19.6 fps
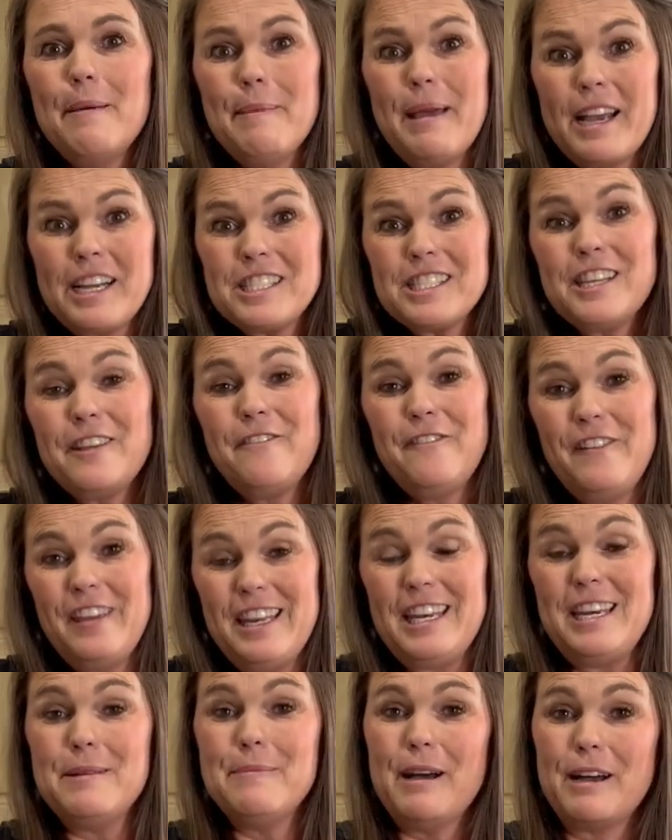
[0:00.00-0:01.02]
I'm actually
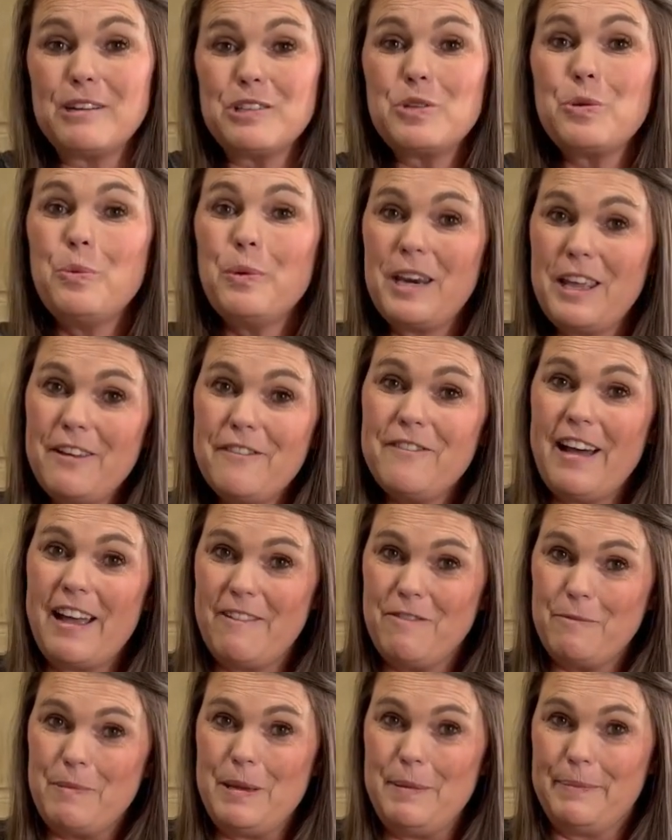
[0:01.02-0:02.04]
feeding about
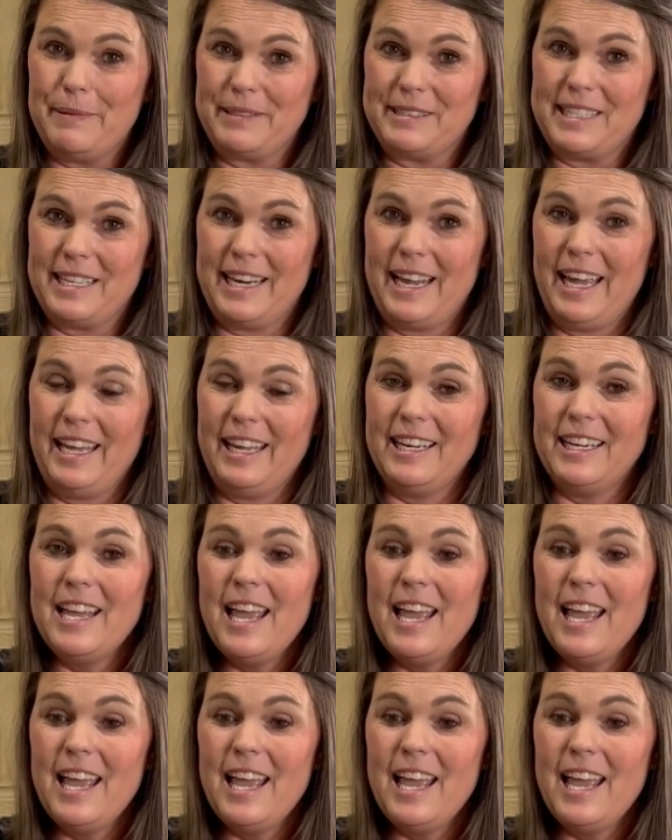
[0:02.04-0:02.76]
25 people tonight.